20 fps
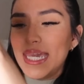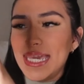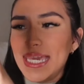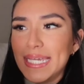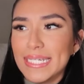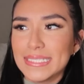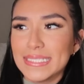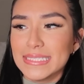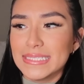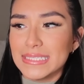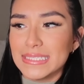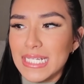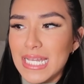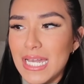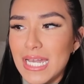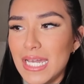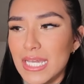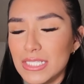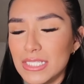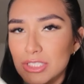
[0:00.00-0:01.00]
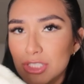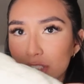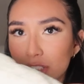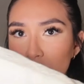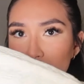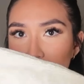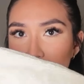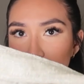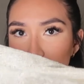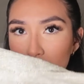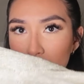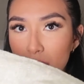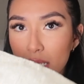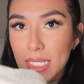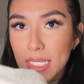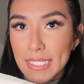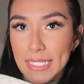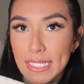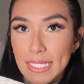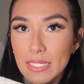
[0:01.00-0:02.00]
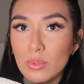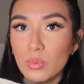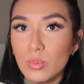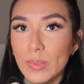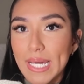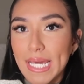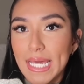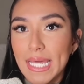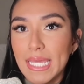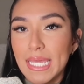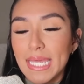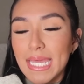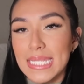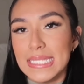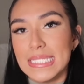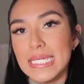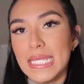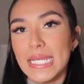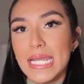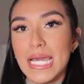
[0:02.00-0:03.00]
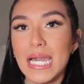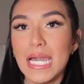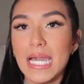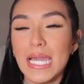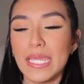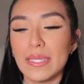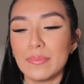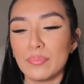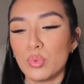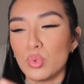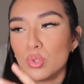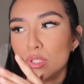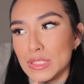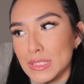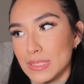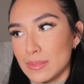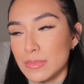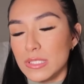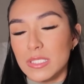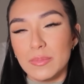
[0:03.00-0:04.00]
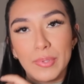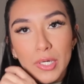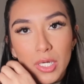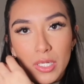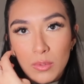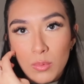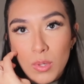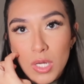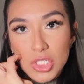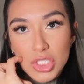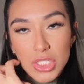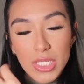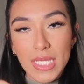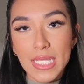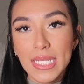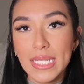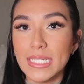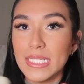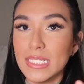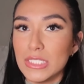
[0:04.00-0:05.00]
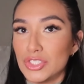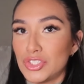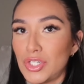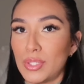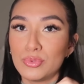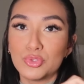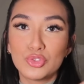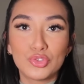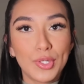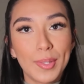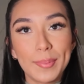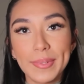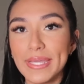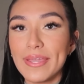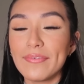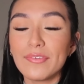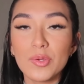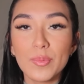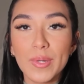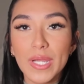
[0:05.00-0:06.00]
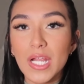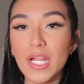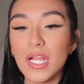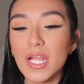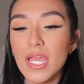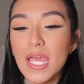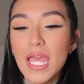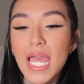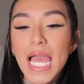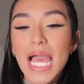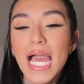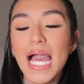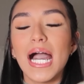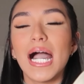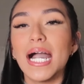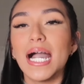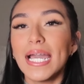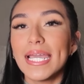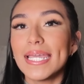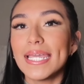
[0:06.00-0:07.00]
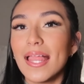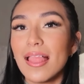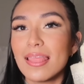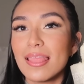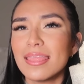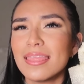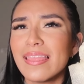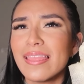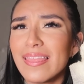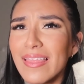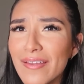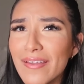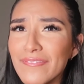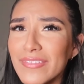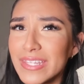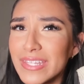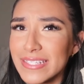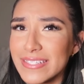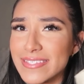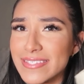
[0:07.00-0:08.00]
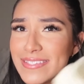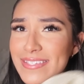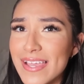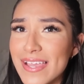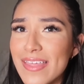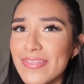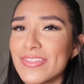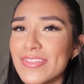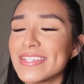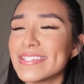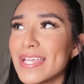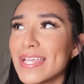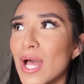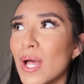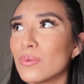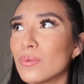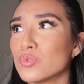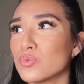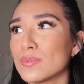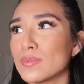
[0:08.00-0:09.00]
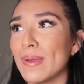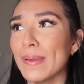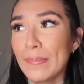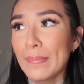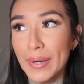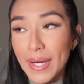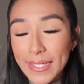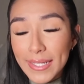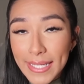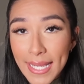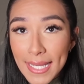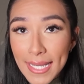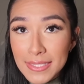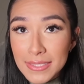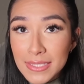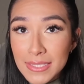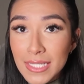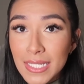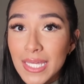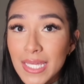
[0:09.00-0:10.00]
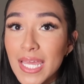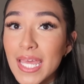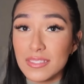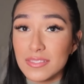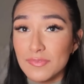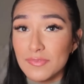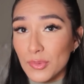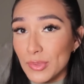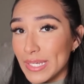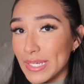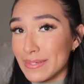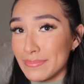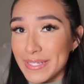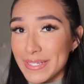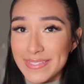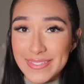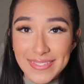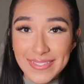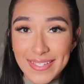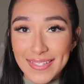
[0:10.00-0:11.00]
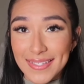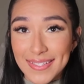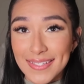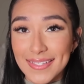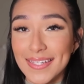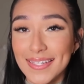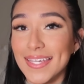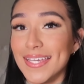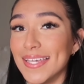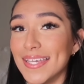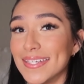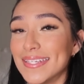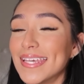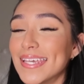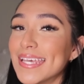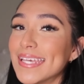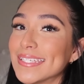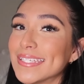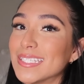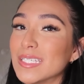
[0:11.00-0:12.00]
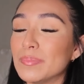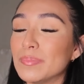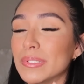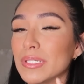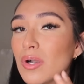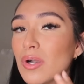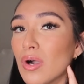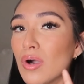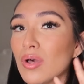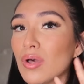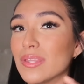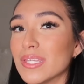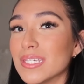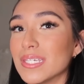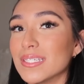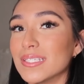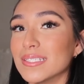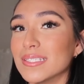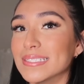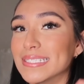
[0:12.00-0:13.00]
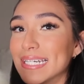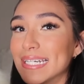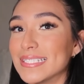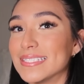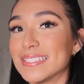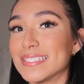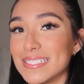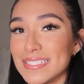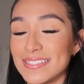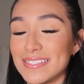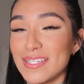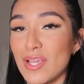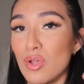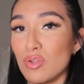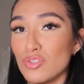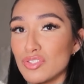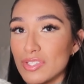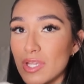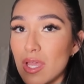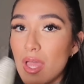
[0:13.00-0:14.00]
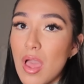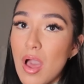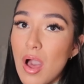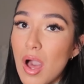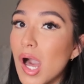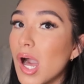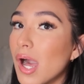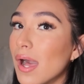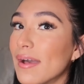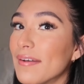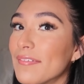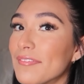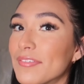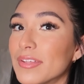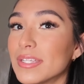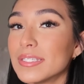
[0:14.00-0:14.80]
and I just get it wet, and then I pour some of the body wash in and I start scrubbing everywhere. I love this. This helps with my body acne, exfoliating my skin and keeping all the dead skin cells off,